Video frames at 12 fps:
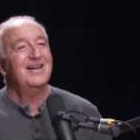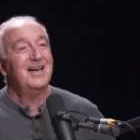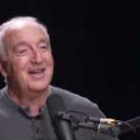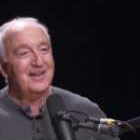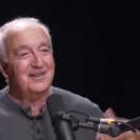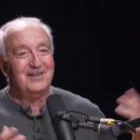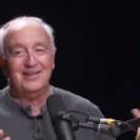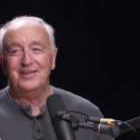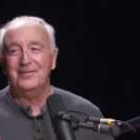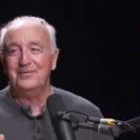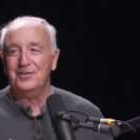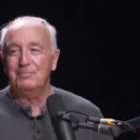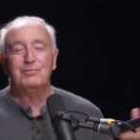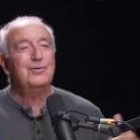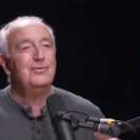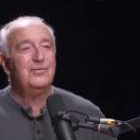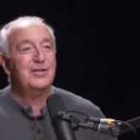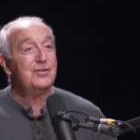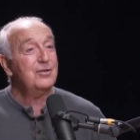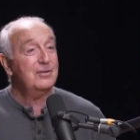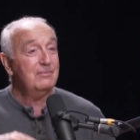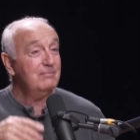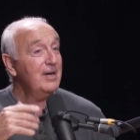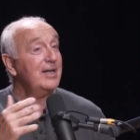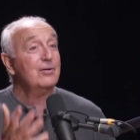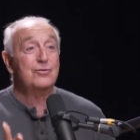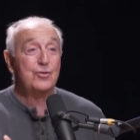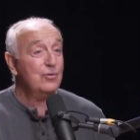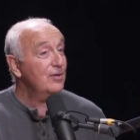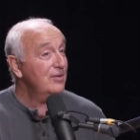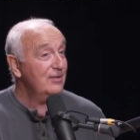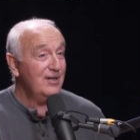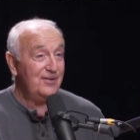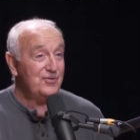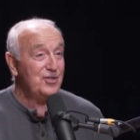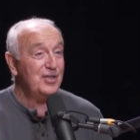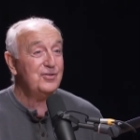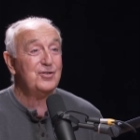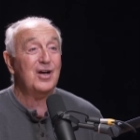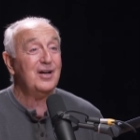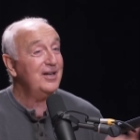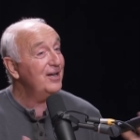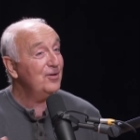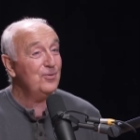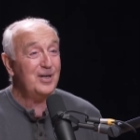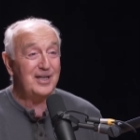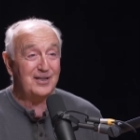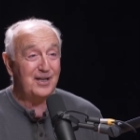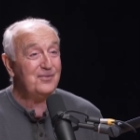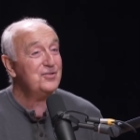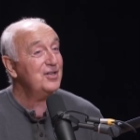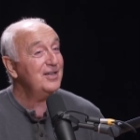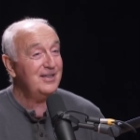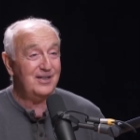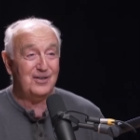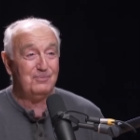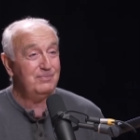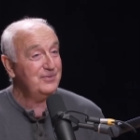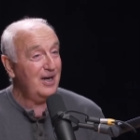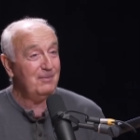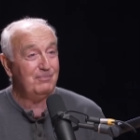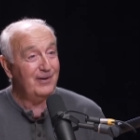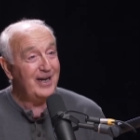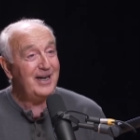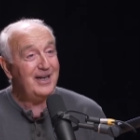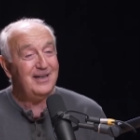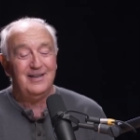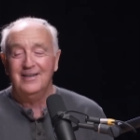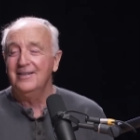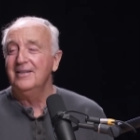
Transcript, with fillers: And uh, uh to uh-huh. prove it, Michael Jordan loves it. John Elway loves it, you know, Tom Brady.